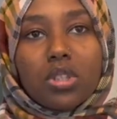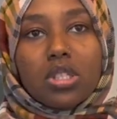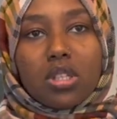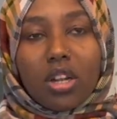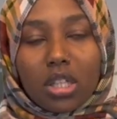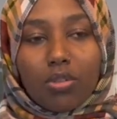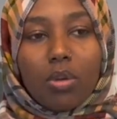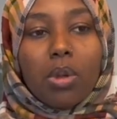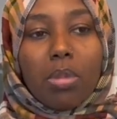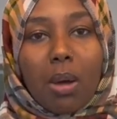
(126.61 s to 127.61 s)
Starting from
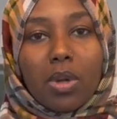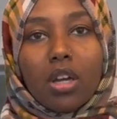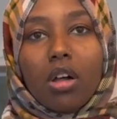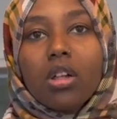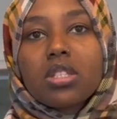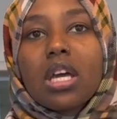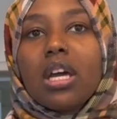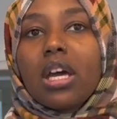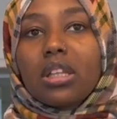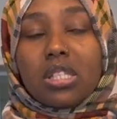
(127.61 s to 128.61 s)
the public health,
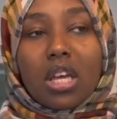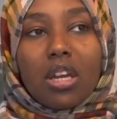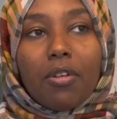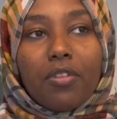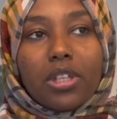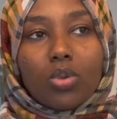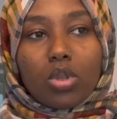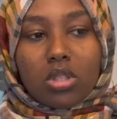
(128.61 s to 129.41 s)
it's gonna affect